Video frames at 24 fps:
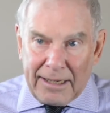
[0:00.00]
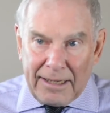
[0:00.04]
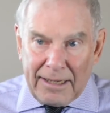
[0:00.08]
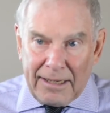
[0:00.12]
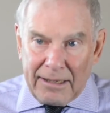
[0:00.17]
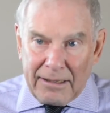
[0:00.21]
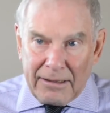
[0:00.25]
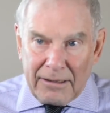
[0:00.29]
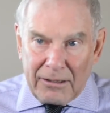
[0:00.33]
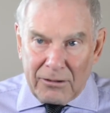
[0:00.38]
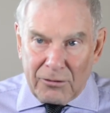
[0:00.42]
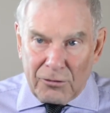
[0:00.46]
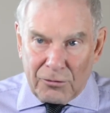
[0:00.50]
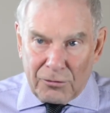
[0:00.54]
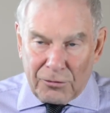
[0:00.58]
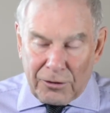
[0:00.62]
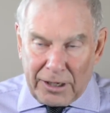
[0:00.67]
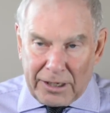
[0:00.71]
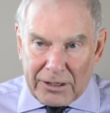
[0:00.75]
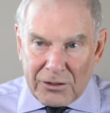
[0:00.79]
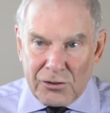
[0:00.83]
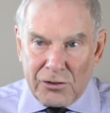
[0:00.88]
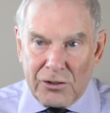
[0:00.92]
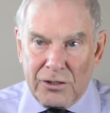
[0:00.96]
in the
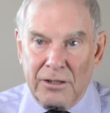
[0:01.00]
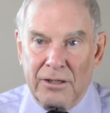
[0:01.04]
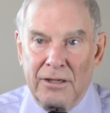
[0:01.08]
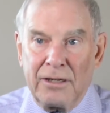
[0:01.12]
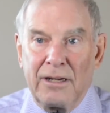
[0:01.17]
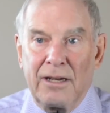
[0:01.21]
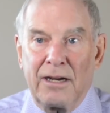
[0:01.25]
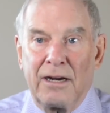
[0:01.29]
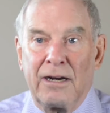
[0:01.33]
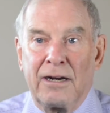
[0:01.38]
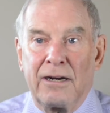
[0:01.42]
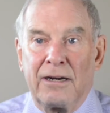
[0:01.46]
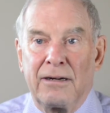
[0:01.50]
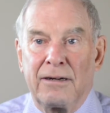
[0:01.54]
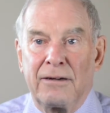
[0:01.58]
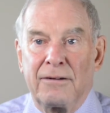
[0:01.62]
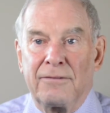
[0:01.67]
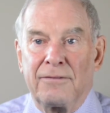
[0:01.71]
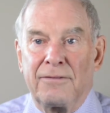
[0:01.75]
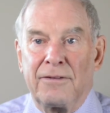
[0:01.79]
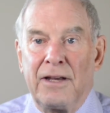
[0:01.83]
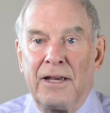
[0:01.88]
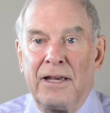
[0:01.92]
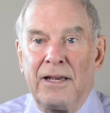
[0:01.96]
direction
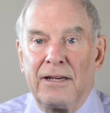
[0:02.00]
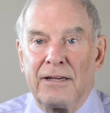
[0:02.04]
of